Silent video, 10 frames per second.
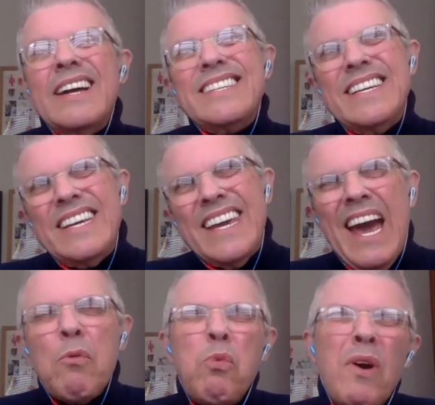yeah,
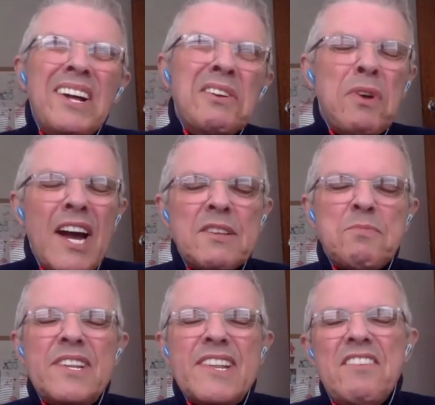well,
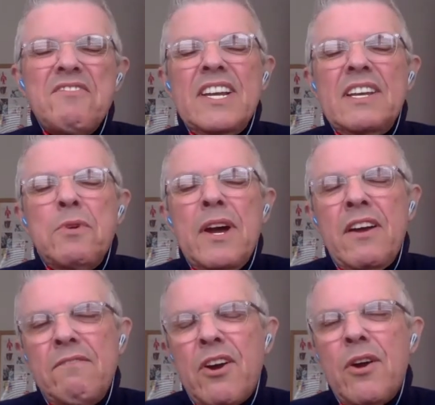raspberries aren't really
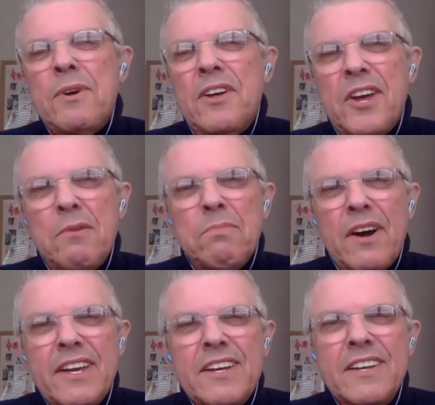very well known by
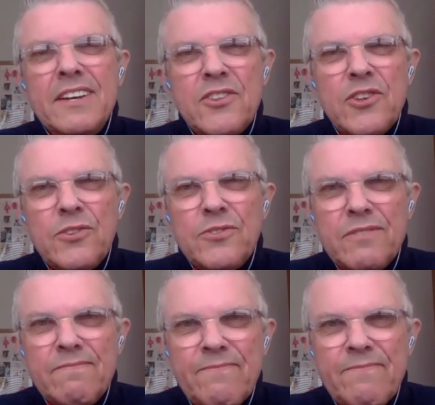Indian children.